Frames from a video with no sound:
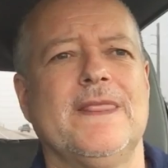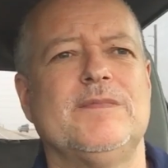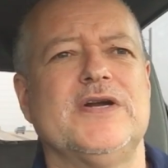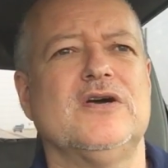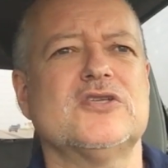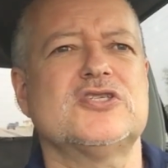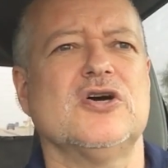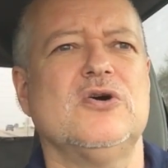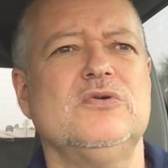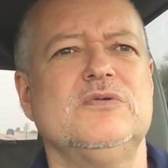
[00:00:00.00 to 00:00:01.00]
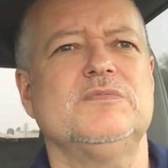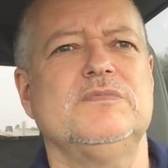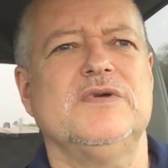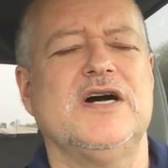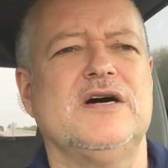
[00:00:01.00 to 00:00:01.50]
but also,
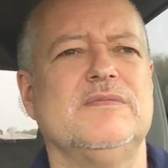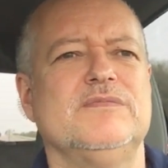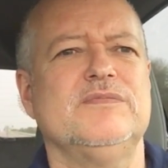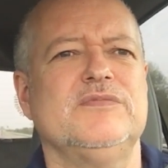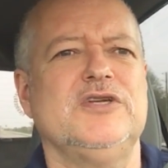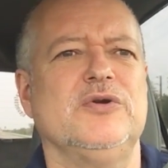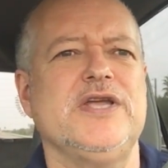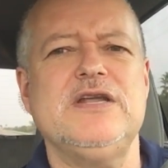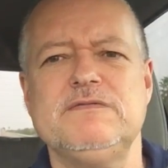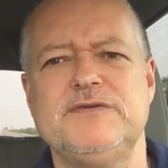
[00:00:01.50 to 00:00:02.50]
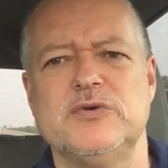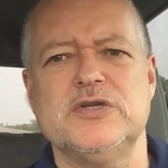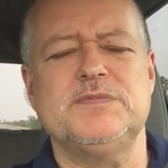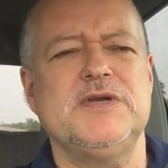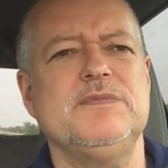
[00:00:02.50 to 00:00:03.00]

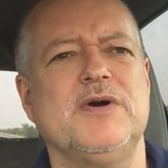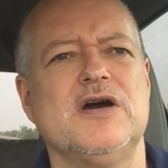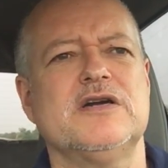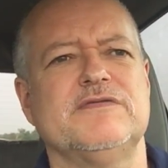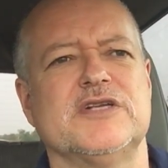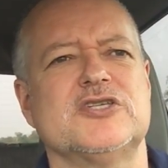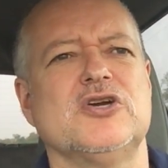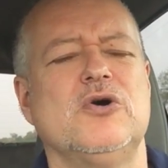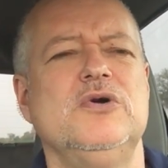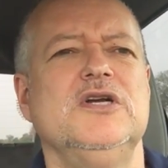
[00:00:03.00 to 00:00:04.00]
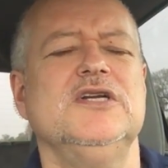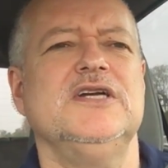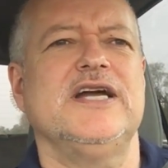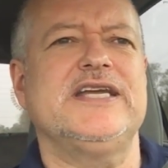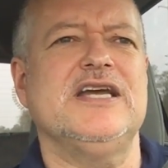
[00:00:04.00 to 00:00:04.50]
influence being part of it. So
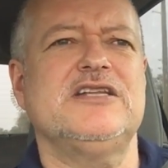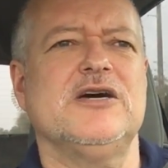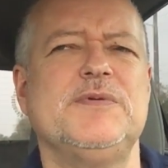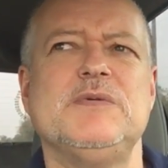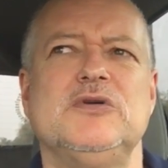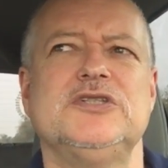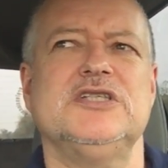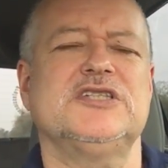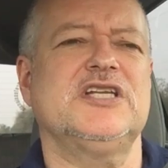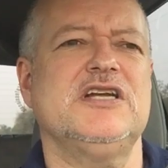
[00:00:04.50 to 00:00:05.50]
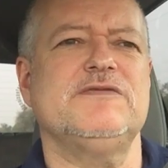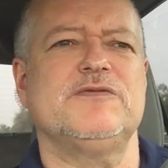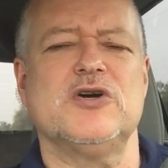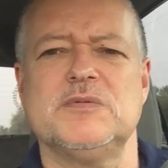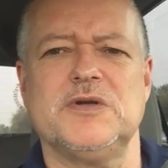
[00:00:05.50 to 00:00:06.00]
again, I tell people, instead of
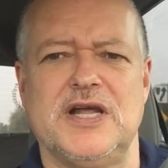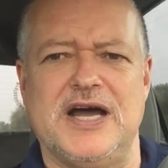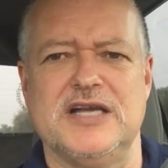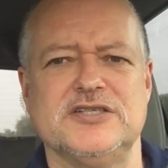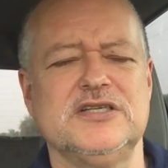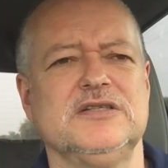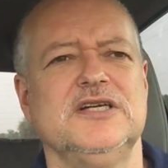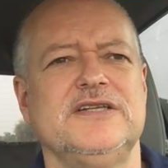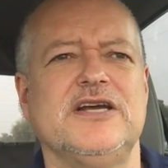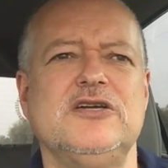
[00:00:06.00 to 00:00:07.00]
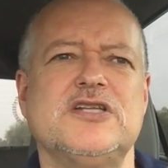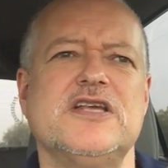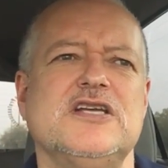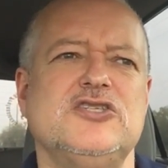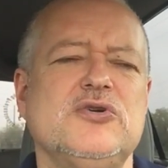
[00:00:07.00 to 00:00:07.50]
verbalizing, now here's the
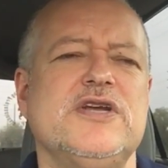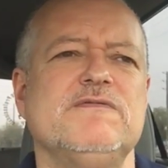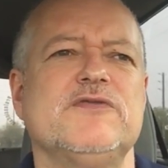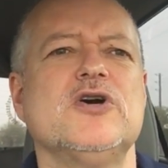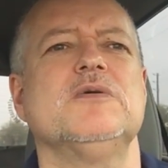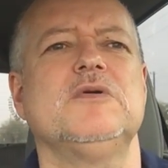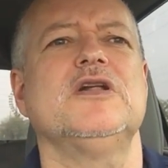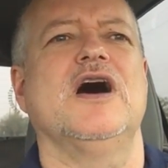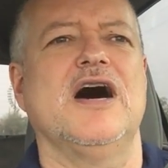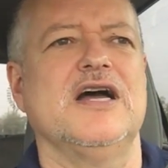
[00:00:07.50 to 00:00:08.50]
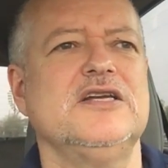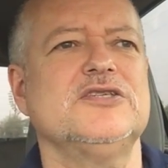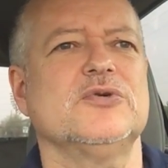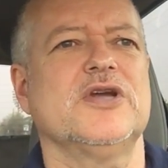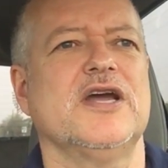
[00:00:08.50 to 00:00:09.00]
thing, is you can
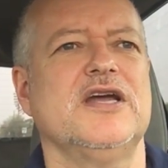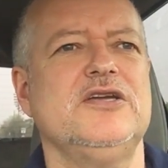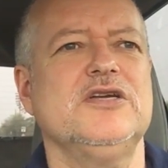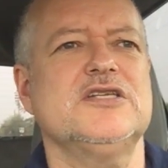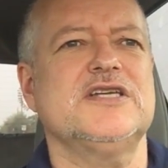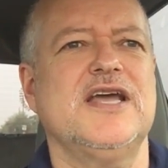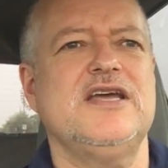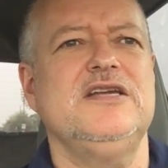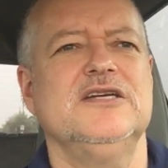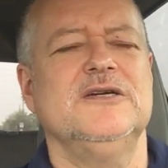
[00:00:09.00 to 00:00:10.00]
verbalize, okay, you can say